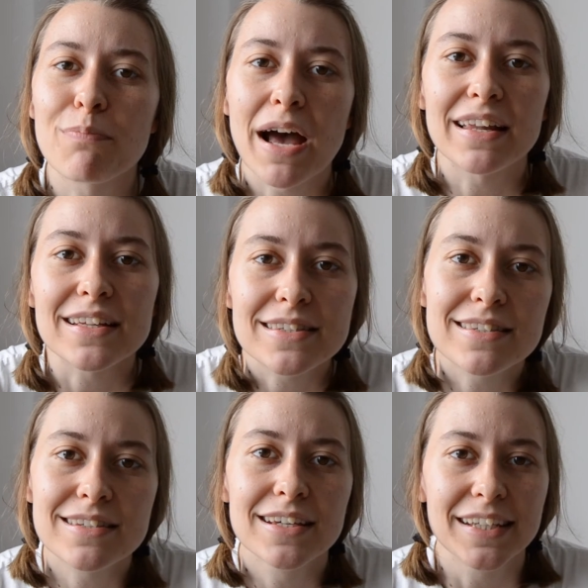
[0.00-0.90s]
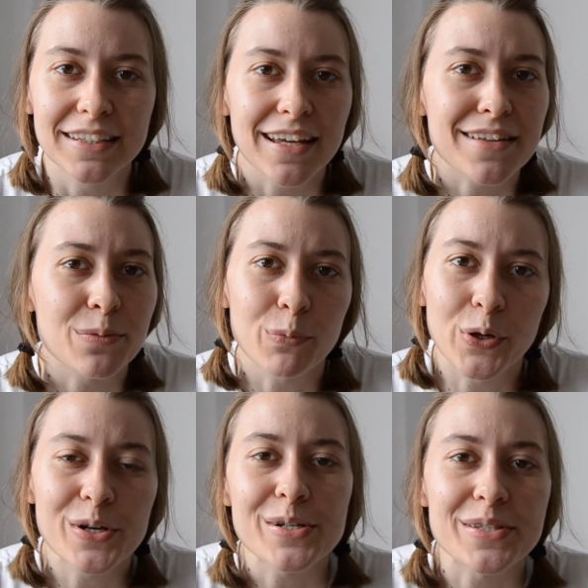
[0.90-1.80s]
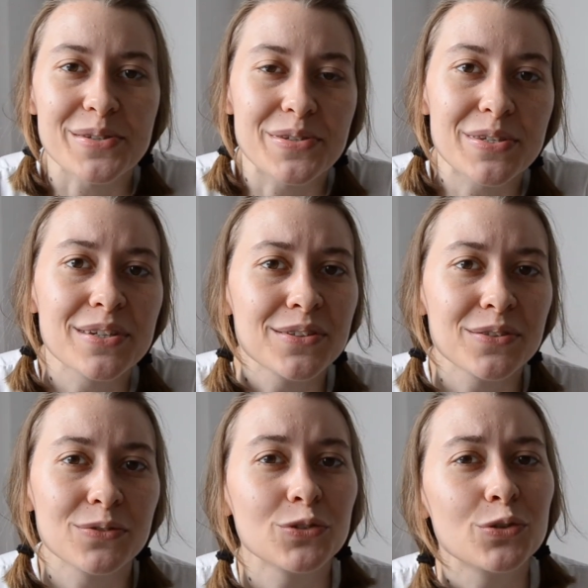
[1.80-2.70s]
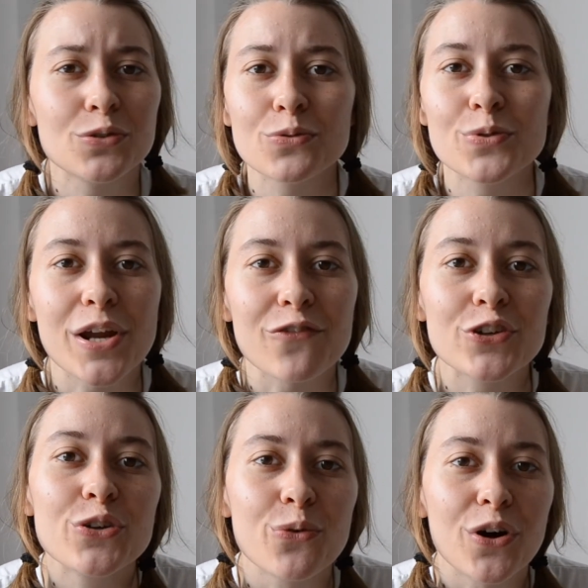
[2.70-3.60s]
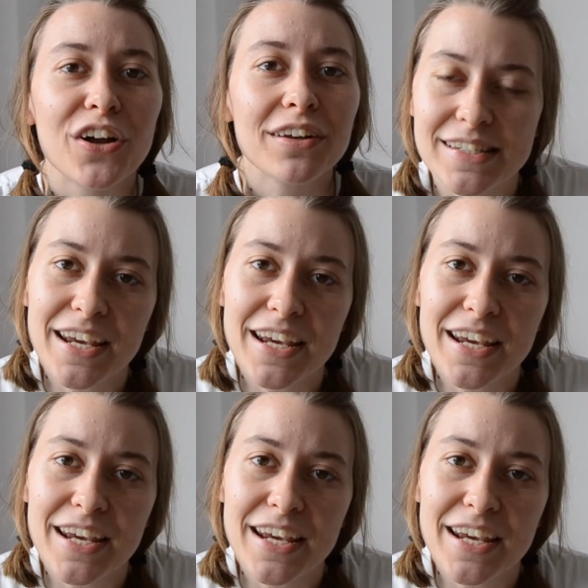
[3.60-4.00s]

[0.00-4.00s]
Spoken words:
pallets, get some curtains, do whatever you want.